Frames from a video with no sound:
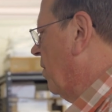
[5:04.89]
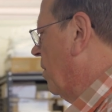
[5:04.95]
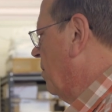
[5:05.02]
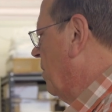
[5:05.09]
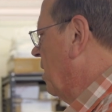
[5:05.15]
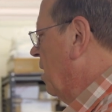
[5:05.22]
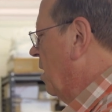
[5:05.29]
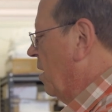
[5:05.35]

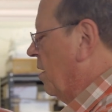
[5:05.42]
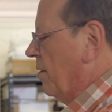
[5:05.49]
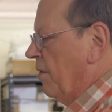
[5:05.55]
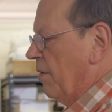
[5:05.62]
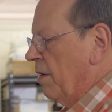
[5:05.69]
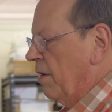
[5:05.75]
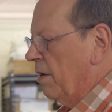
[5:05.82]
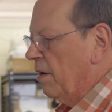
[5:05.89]
from
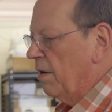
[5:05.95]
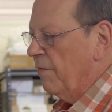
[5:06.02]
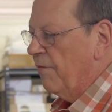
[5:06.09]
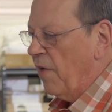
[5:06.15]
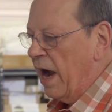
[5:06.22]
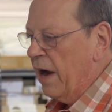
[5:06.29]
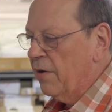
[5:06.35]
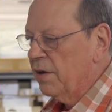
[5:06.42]

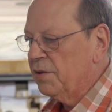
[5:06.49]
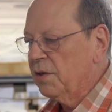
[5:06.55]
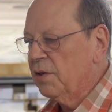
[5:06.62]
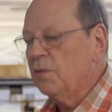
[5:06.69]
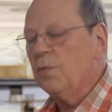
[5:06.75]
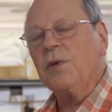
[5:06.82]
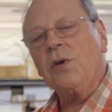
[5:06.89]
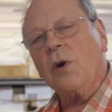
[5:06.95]

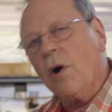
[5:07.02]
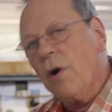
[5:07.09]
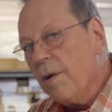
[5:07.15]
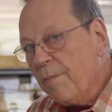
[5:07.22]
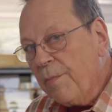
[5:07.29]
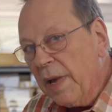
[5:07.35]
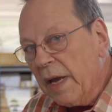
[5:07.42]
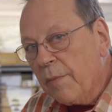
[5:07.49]
viruses, which aren't
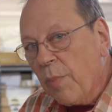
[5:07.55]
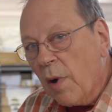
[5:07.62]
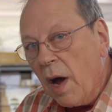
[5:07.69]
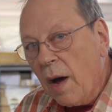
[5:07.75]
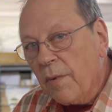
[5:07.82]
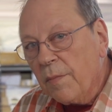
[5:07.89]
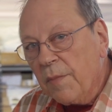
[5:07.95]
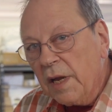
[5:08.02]
a big
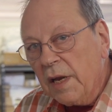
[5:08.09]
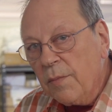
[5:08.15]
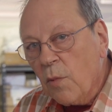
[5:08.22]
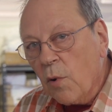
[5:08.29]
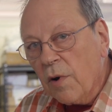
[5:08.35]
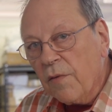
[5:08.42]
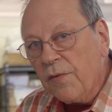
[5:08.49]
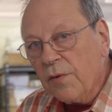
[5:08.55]
problem
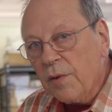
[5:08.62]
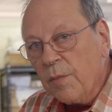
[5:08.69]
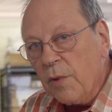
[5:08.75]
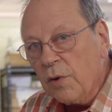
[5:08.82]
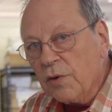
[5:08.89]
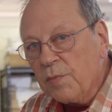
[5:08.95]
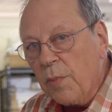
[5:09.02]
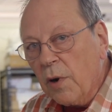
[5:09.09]
anymore for the
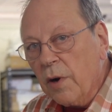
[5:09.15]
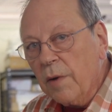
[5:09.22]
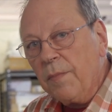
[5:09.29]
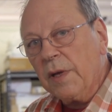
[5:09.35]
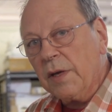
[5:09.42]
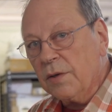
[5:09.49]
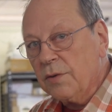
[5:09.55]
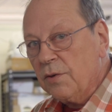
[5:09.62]
most part
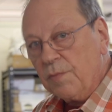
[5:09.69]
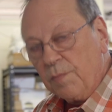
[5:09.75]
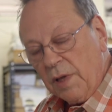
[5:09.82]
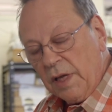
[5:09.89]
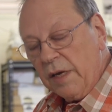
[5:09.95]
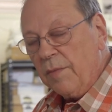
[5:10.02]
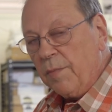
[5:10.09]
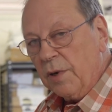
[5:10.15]
because there's
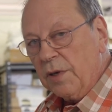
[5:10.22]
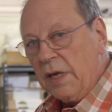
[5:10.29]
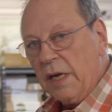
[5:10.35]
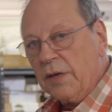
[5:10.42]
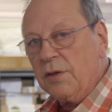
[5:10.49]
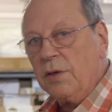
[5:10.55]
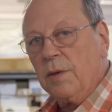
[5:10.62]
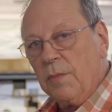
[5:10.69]
plenty of
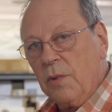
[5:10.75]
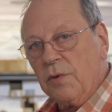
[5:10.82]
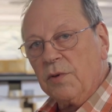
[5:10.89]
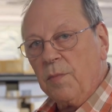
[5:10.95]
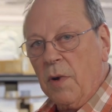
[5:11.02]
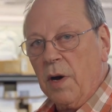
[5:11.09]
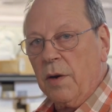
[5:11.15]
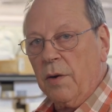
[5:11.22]
protection in most
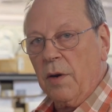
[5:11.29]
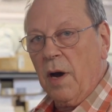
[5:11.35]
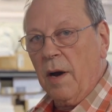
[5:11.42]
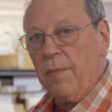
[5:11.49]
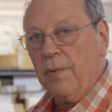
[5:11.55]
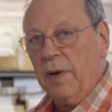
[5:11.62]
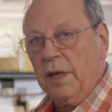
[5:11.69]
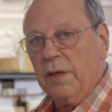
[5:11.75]
modern
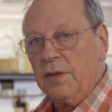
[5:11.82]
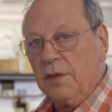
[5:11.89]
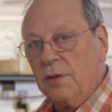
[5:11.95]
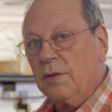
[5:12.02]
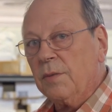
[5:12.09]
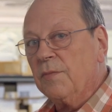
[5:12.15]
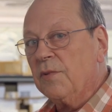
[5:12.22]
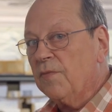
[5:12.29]
operating
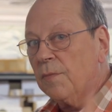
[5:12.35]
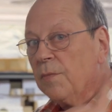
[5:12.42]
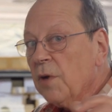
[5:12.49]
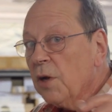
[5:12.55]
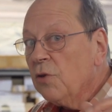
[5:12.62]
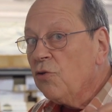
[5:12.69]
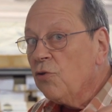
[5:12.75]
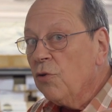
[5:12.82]
systems from
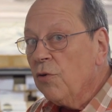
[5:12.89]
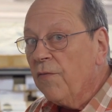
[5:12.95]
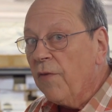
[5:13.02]
true